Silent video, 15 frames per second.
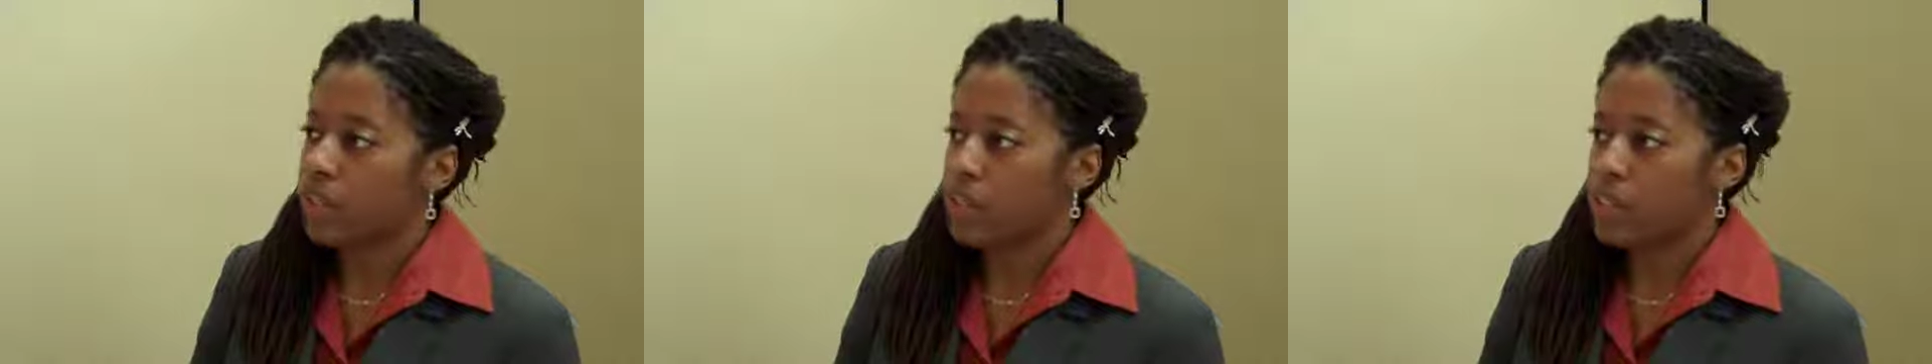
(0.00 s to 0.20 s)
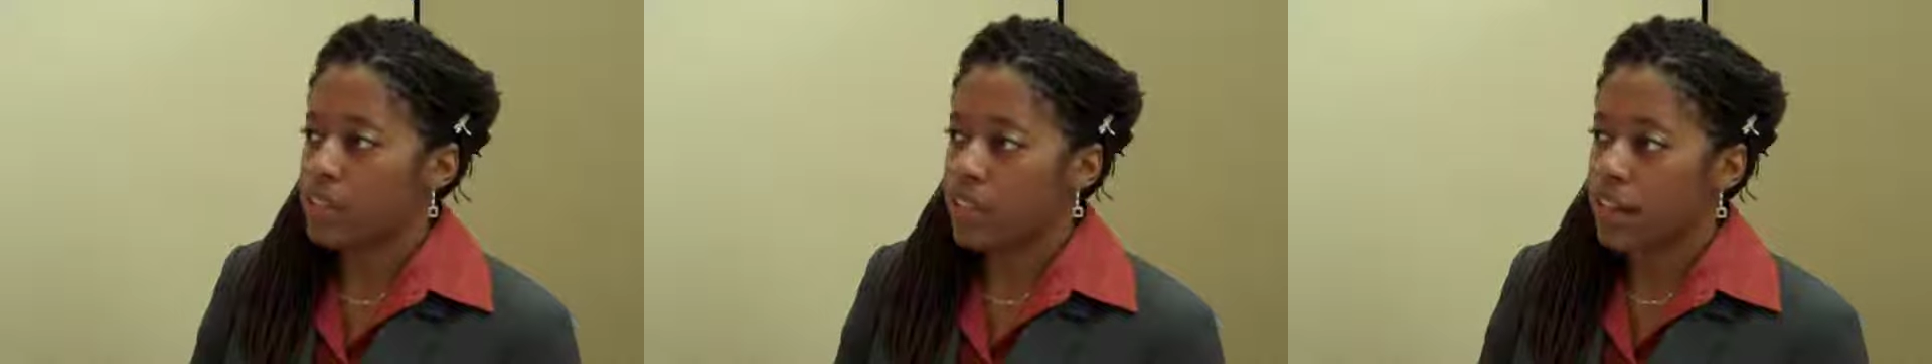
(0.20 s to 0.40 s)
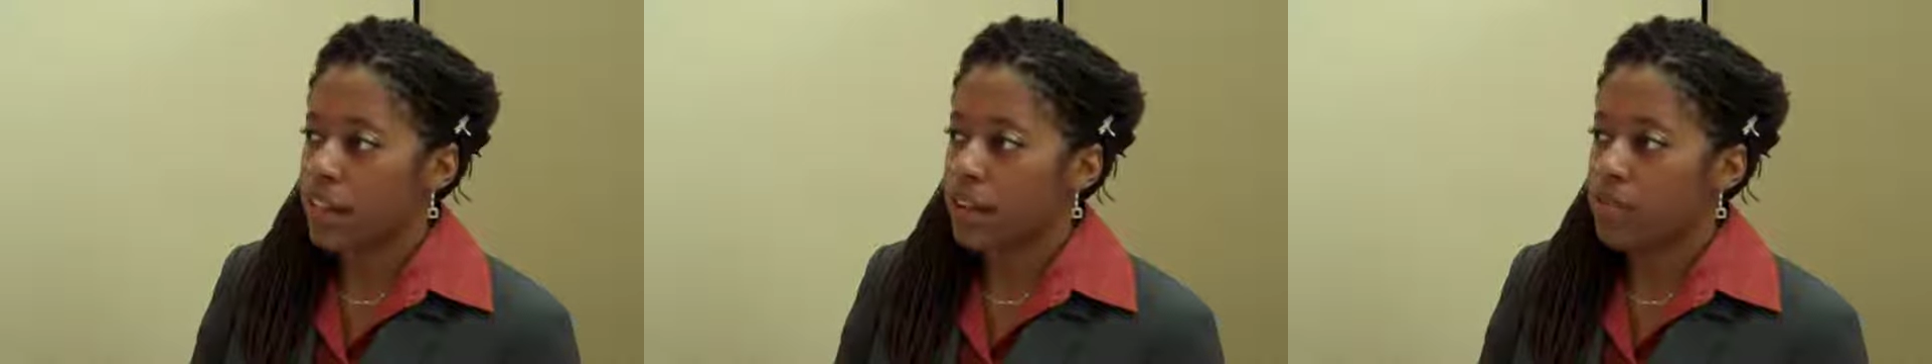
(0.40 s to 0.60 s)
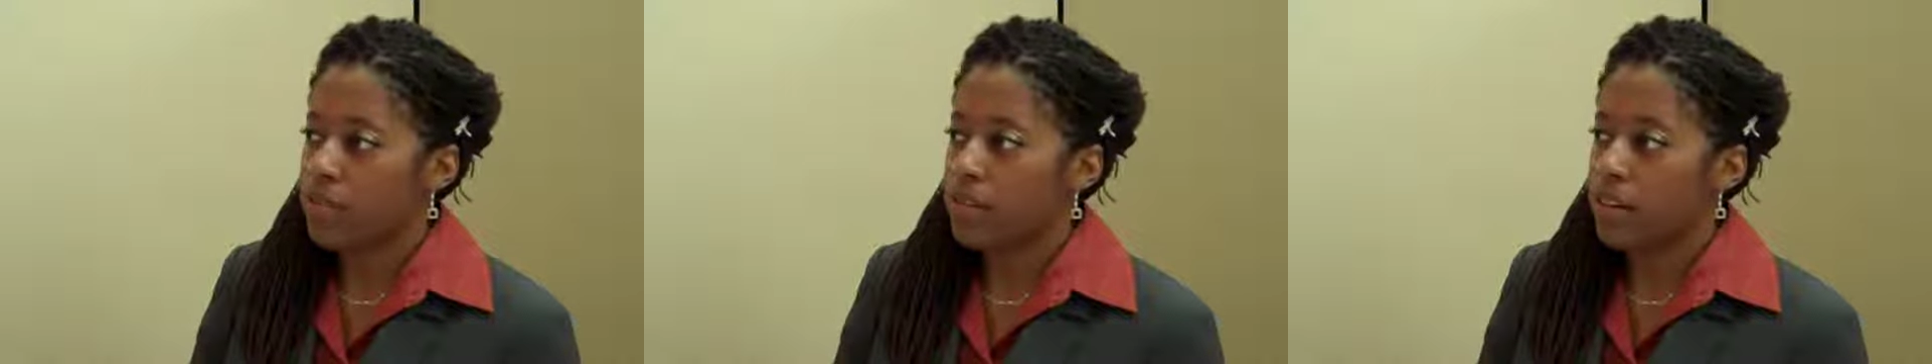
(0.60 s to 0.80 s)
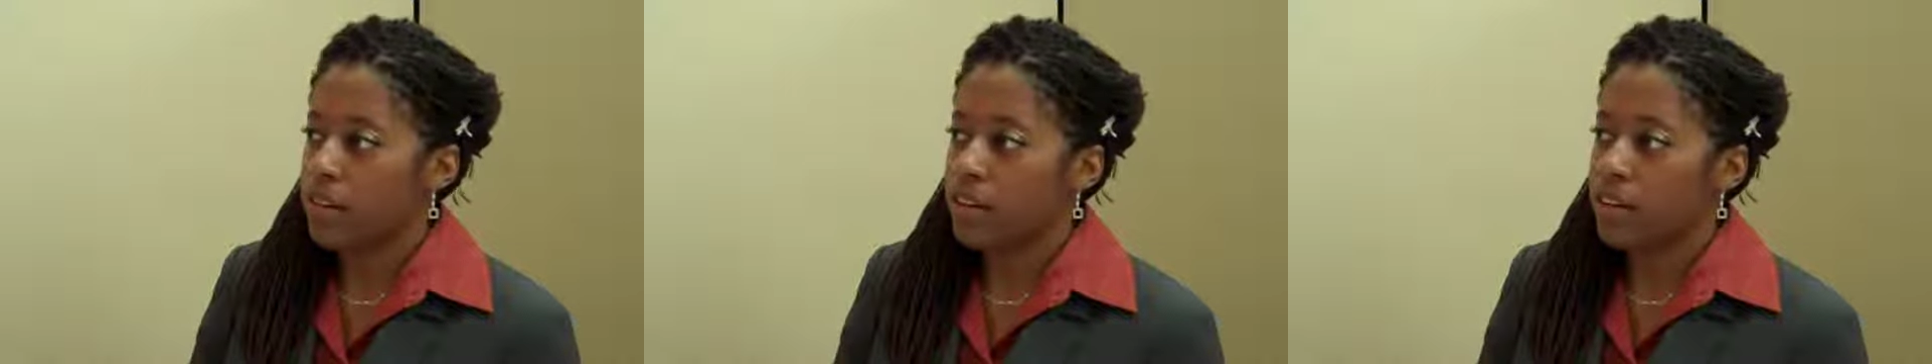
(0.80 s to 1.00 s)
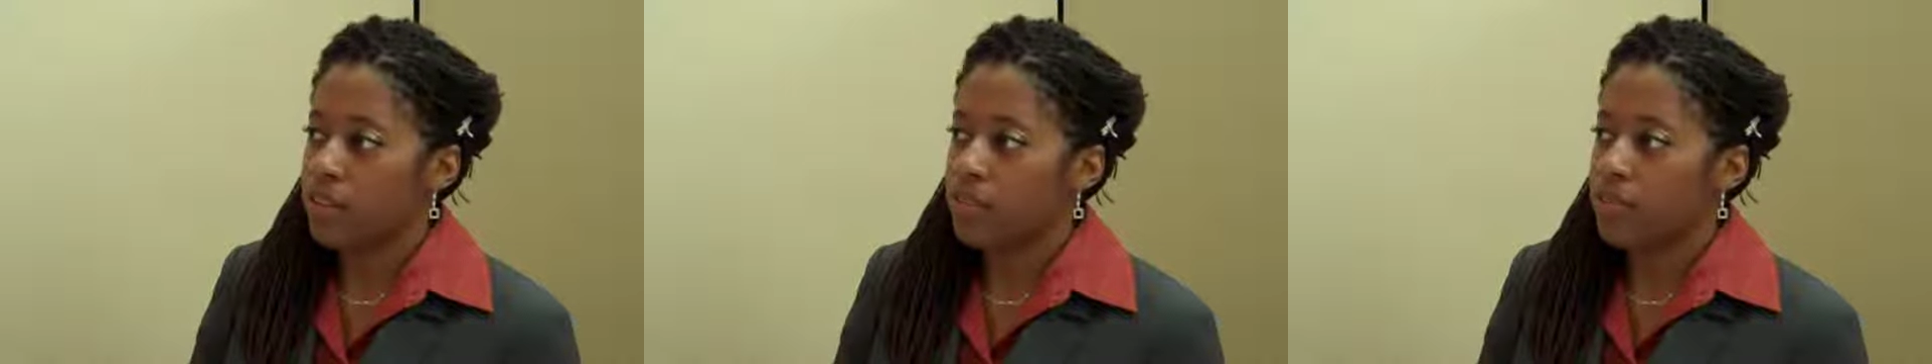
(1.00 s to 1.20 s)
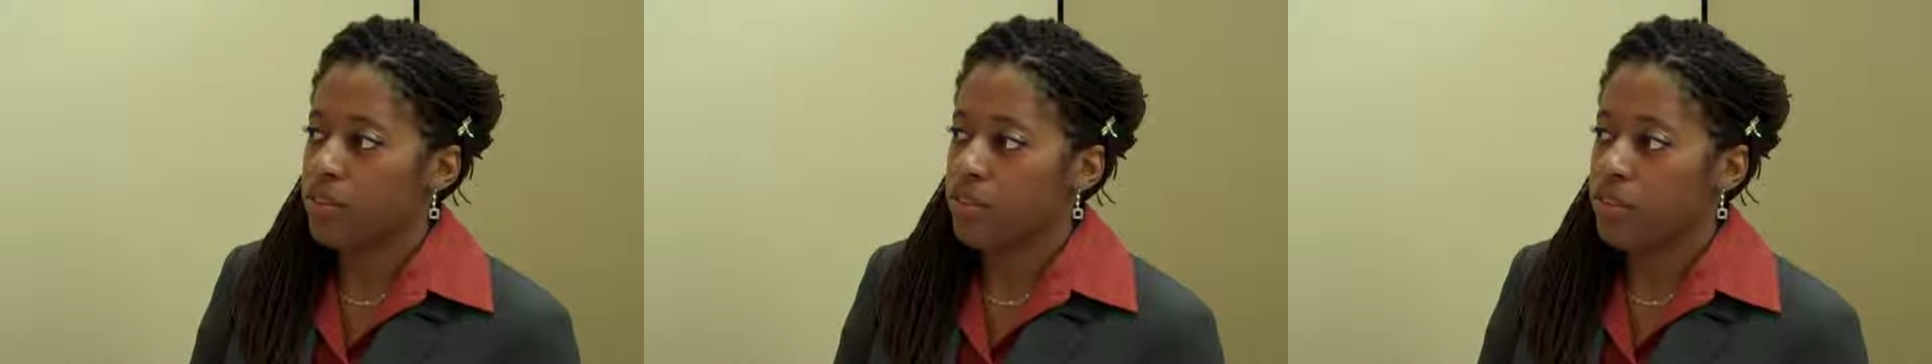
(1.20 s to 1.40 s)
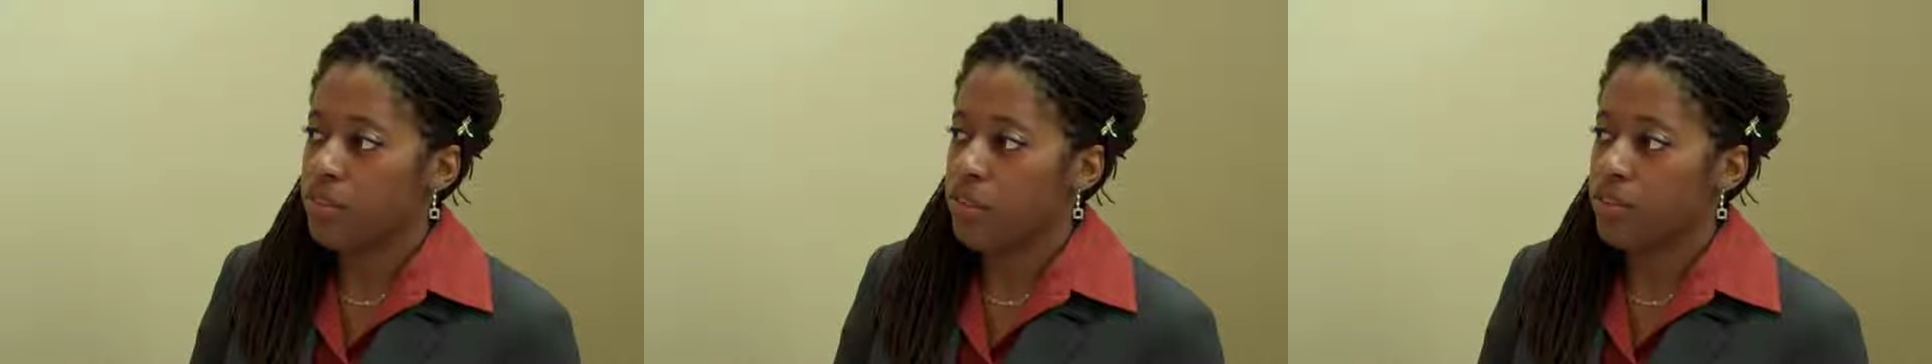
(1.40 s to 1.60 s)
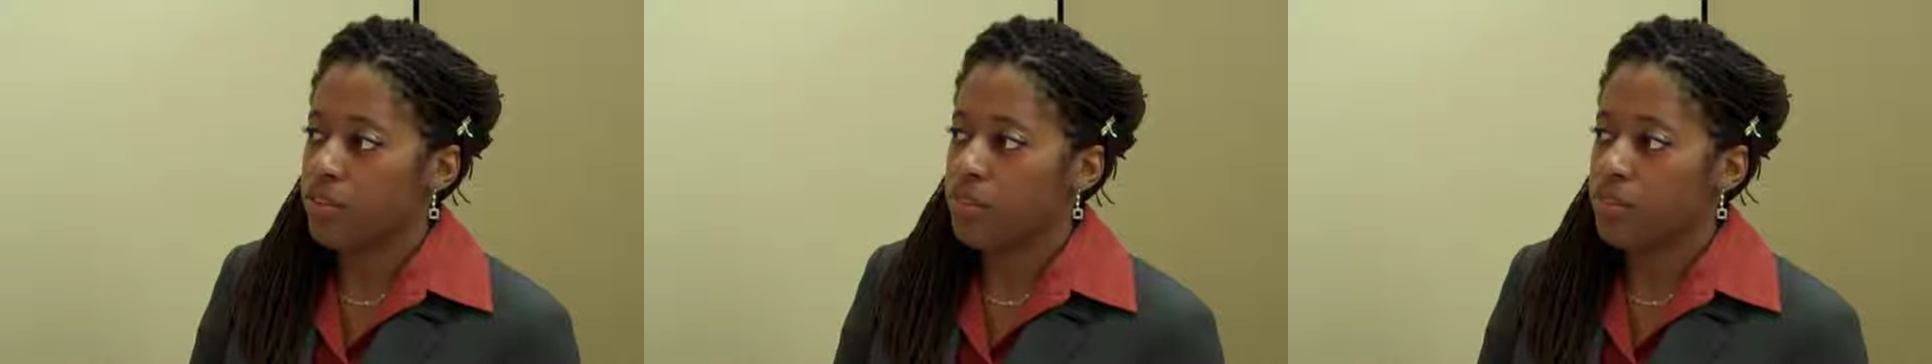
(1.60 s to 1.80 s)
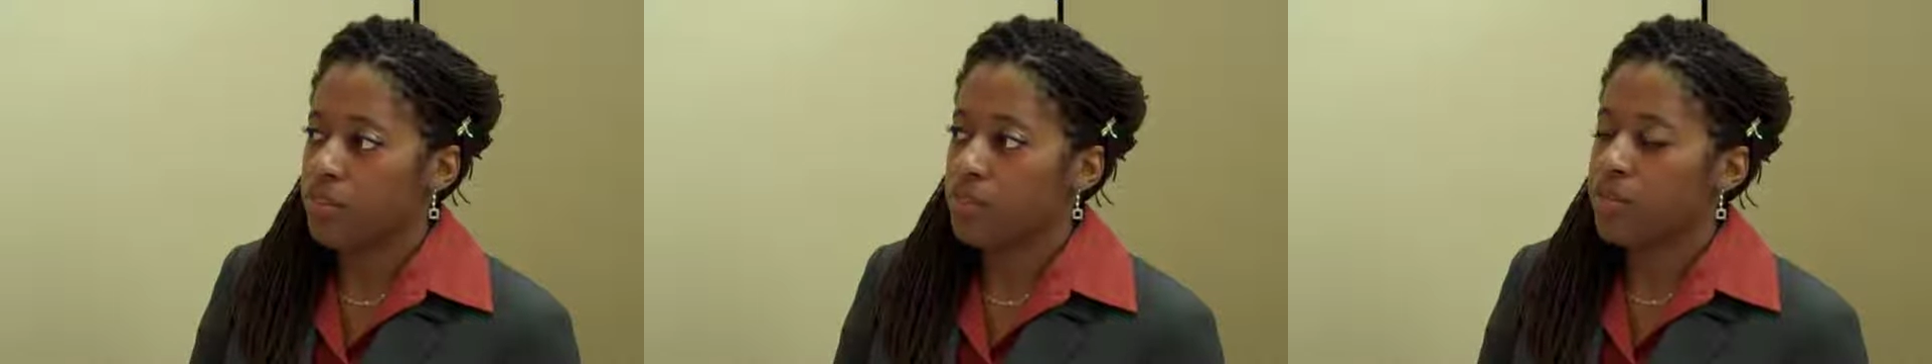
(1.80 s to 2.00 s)
the staff and of
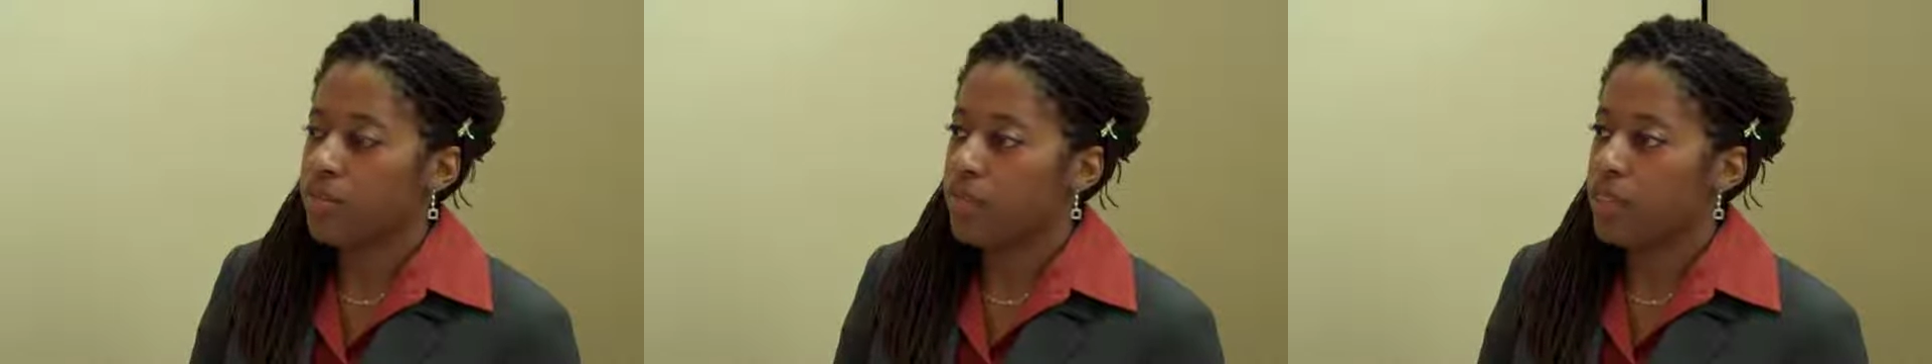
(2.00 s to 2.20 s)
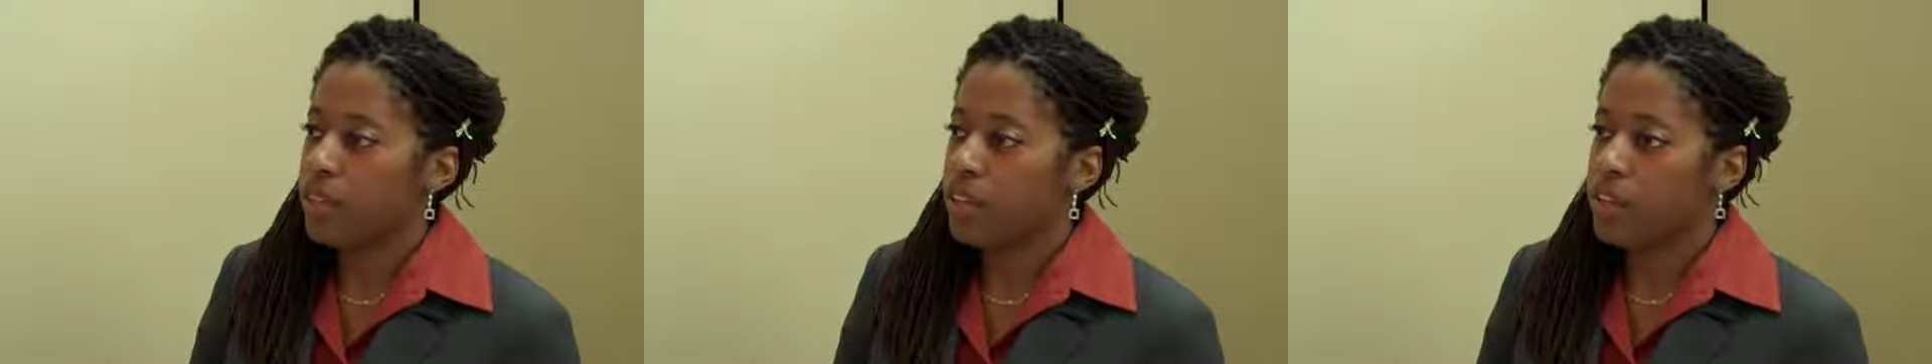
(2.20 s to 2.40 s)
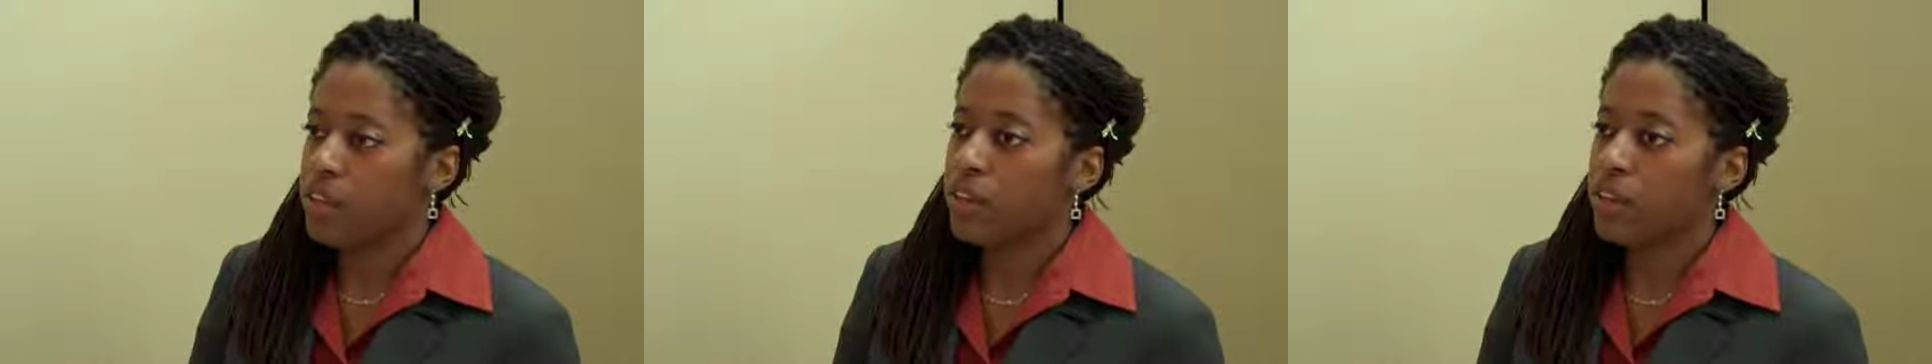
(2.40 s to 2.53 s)
the